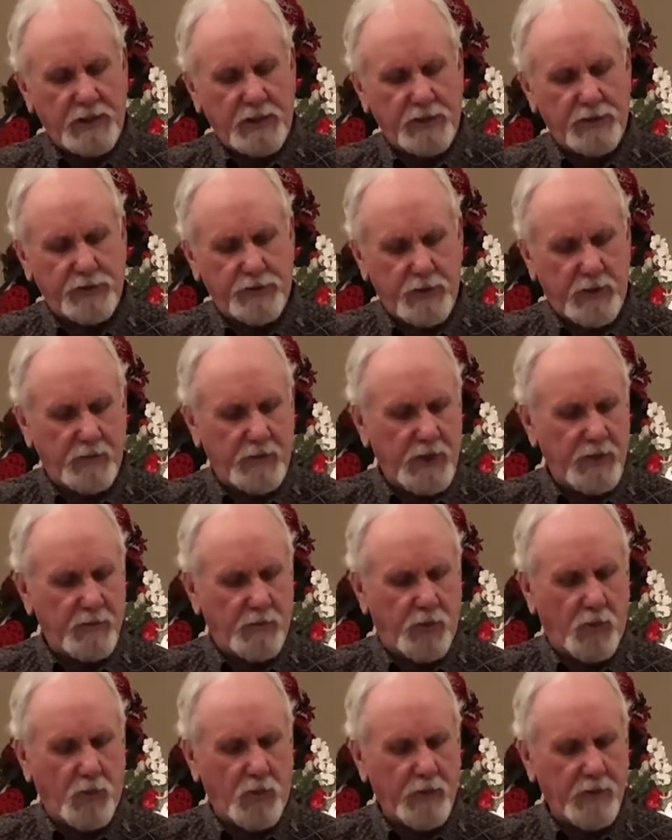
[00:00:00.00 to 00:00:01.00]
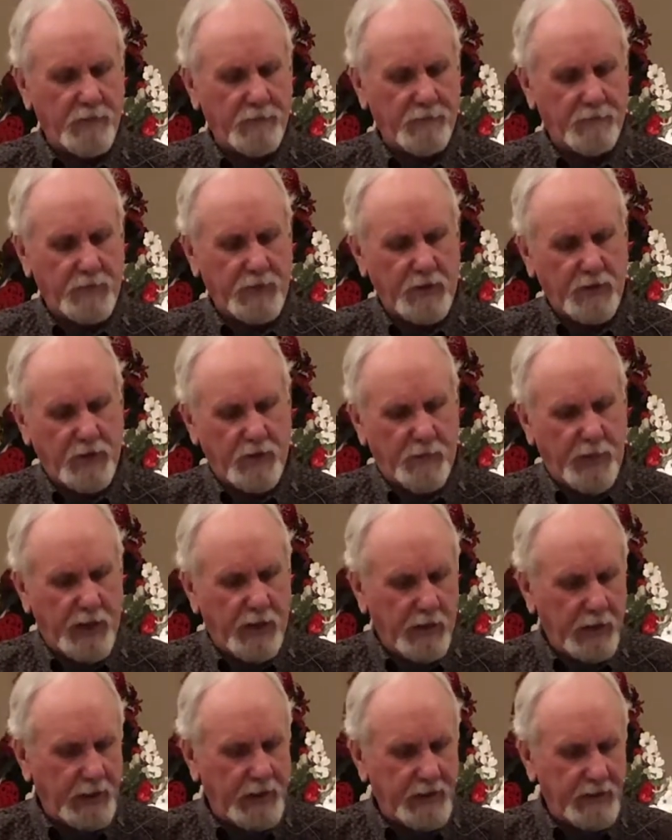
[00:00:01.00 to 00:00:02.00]
extremely important. They're the
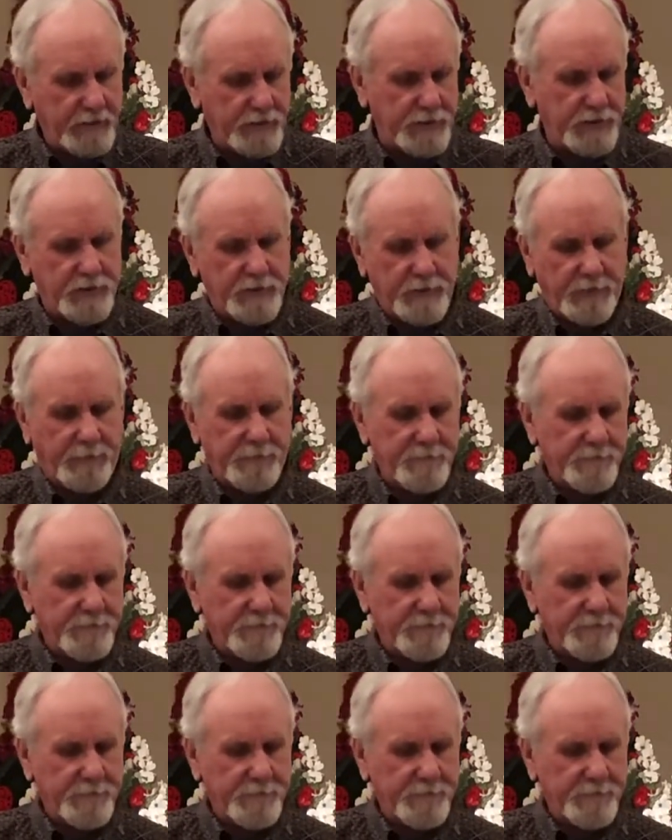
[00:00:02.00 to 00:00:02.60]
power gifts.